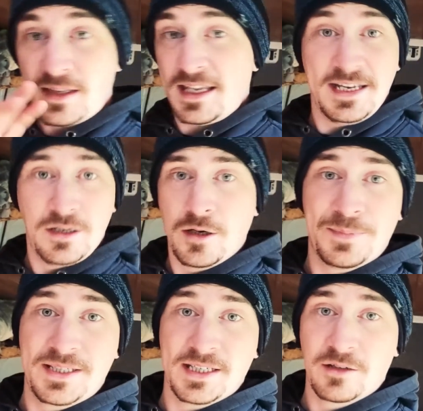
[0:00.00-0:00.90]
in no
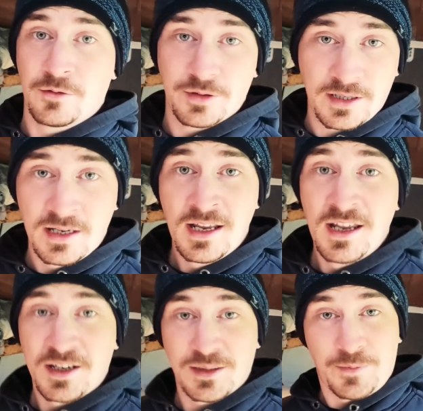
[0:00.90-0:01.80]
particular order,
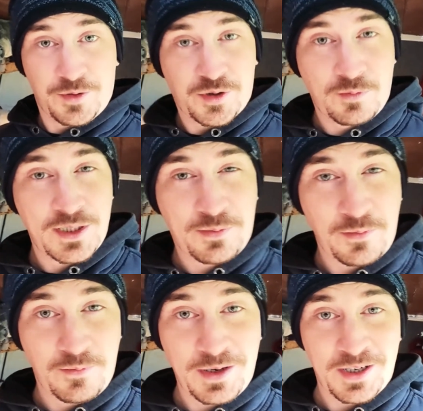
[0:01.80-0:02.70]
because I'm not sure which
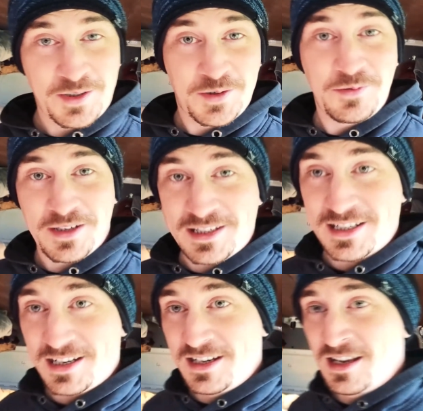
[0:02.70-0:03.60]
one we're going to do these
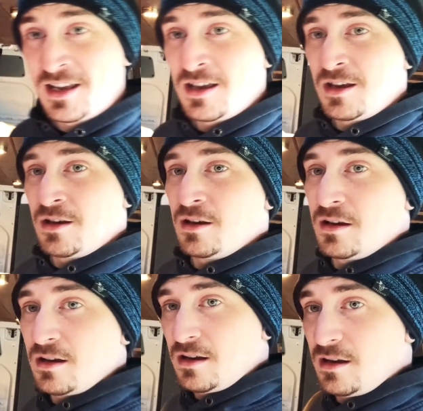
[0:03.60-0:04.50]
in,
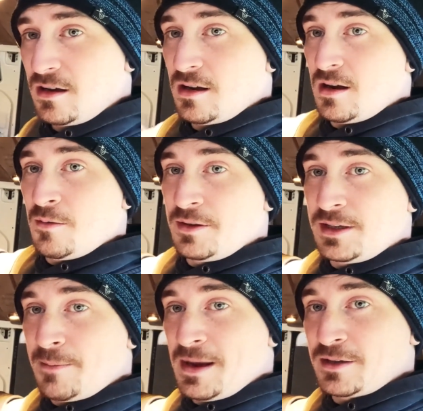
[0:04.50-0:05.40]
I want
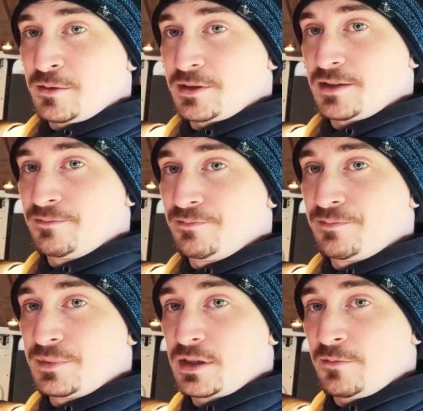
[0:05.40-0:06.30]
that back door done.
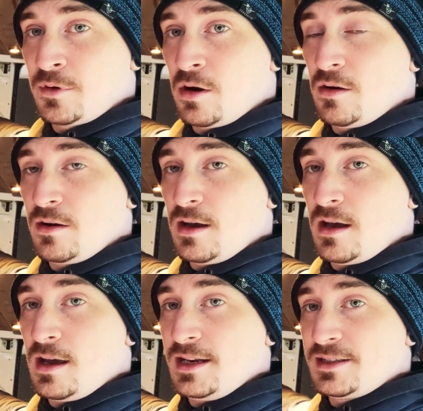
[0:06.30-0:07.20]
So I've got
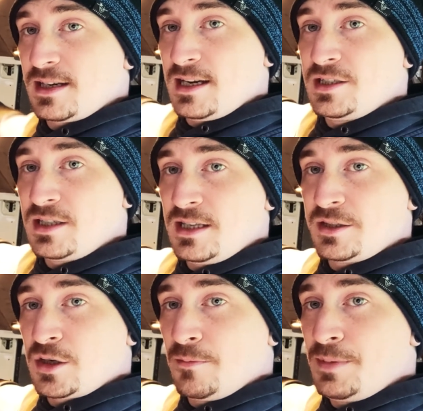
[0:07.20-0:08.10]
insulation in the
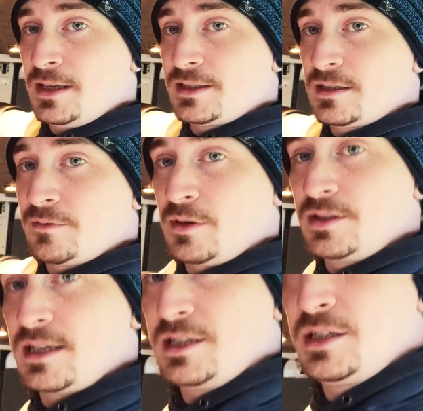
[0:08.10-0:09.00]
top bits, I've got
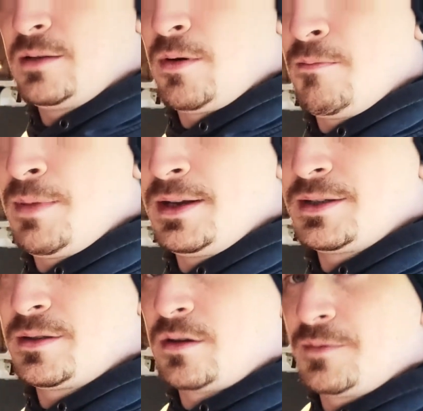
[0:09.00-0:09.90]
insulation in the bottom
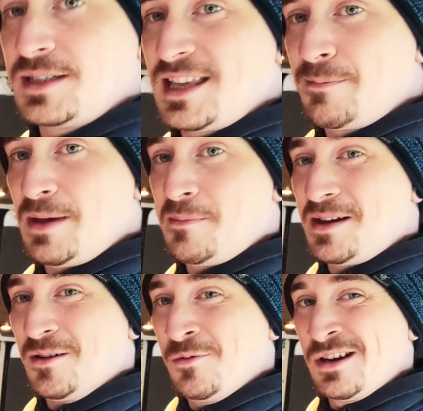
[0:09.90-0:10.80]
bits. Obviously that bare
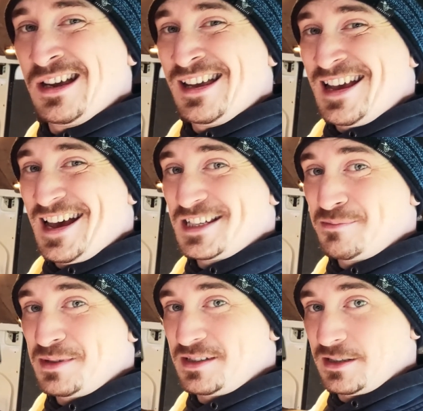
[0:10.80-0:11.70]
metal
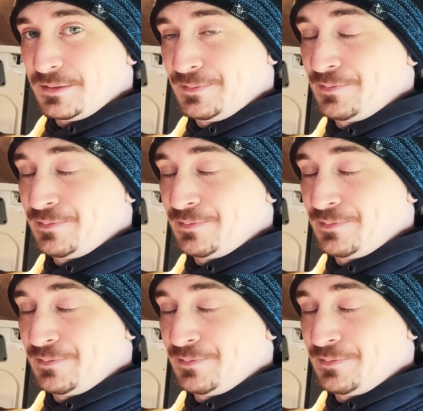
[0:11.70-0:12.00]
hasn't been done.